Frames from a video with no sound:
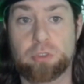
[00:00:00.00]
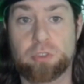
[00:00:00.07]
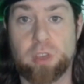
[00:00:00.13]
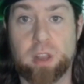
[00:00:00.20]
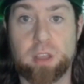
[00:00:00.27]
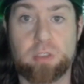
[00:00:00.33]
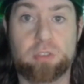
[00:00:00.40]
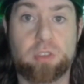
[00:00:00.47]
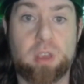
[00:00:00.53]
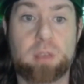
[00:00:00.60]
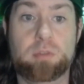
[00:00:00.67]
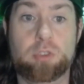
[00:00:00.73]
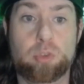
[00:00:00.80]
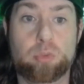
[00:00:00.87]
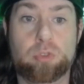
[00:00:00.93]
setting
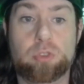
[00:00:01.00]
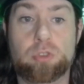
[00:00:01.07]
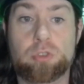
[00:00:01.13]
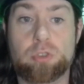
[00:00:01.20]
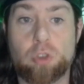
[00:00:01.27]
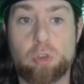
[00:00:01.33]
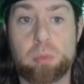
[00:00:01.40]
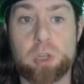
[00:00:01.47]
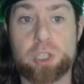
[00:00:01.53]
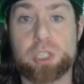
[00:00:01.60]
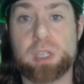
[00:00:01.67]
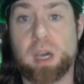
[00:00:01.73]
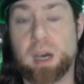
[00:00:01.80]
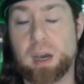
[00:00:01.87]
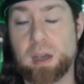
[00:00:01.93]
saves you so much
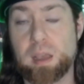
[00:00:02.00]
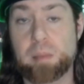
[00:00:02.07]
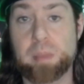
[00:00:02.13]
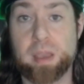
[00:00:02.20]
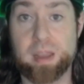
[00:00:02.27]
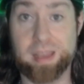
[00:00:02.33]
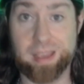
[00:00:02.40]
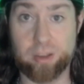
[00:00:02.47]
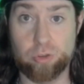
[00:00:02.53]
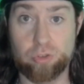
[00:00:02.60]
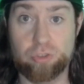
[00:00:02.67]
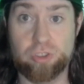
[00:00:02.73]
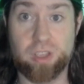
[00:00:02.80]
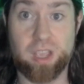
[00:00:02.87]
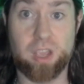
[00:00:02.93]
time and
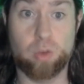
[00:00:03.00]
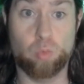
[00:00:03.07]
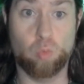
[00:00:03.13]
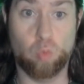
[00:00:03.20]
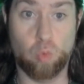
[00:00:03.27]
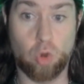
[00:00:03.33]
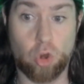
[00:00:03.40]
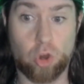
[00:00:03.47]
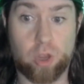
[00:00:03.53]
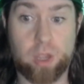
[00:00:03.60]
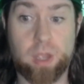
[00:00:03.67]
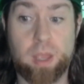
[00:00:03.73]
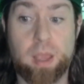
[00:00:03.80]
energy and work.